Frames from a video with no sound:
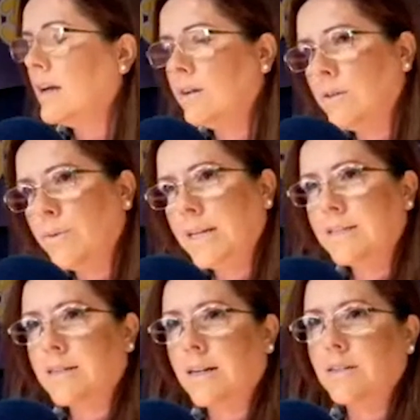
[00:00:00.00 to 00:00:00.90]
Now the
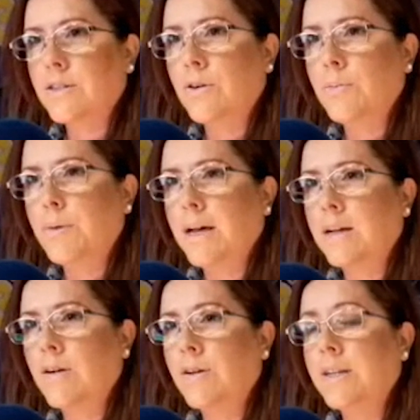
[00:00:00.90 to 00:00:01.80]
weight's starting to come
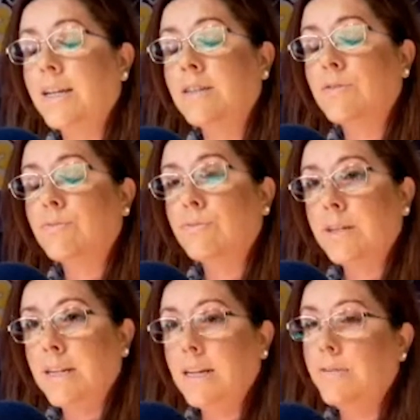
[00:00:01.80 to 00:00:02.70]
back on. It's
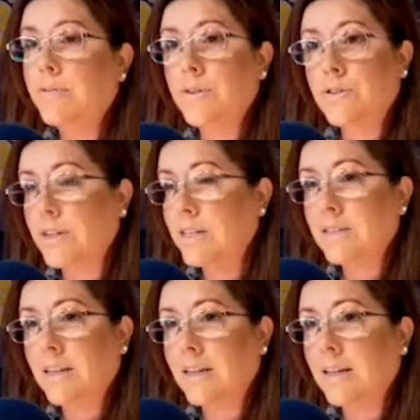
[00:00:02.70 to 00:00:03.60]
really
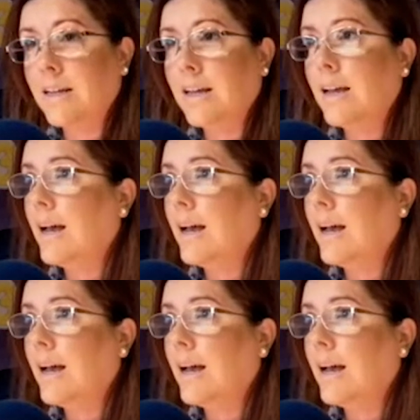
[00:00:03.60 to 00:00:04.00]
frustrating.